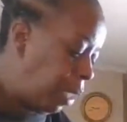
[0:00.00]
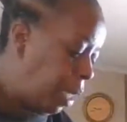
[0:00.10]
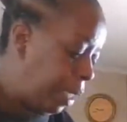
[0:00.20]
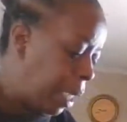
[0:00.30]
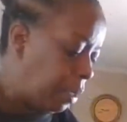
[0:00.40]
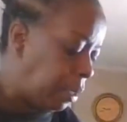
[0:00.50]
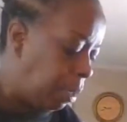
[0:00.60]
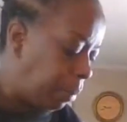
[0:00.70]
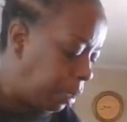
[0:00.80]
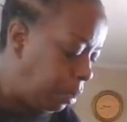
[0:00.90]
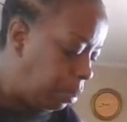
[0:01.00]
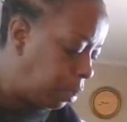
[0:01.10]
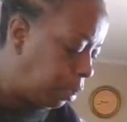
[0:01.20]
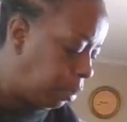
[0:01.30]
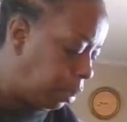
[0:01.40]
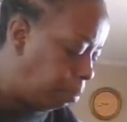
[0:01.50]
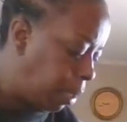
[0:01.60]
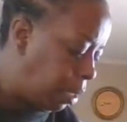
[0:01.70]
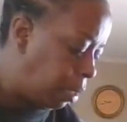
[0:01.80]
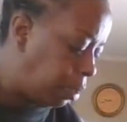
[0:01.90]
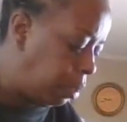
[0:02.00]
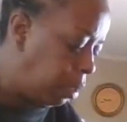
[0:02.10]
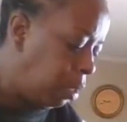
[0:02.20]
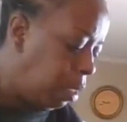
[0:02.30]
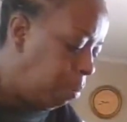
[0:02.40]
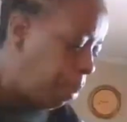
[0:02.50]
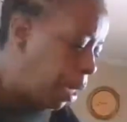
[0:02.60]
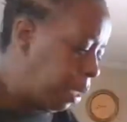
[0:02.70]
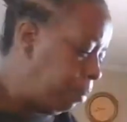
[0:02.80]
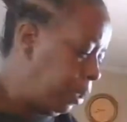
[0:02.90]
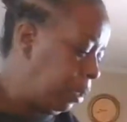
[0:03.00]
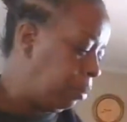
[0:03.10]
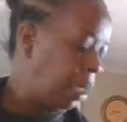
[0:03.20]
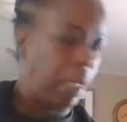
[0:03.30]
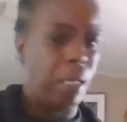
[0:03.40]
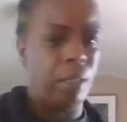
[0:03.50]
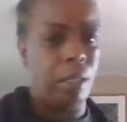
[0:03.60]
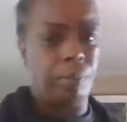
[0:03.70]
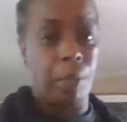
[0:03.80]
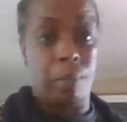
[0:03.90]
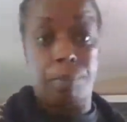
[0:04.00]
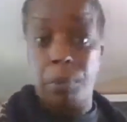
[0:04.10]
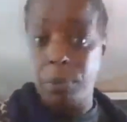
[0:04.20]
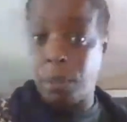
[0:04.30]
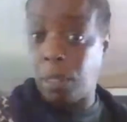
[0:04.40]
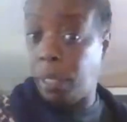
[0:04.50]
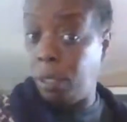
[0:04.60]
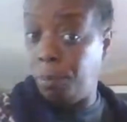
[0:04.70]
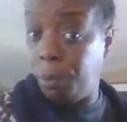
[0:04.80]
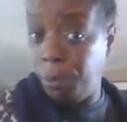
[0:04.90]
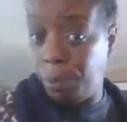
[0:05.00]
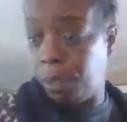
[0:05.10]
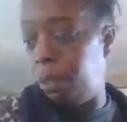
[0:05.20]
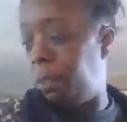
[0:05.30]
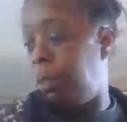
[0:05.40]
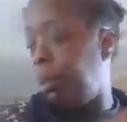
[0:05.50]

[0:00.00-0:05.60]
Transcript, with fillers: I got something else here in the box pocketbook. I got another pair of boots, stiletto boots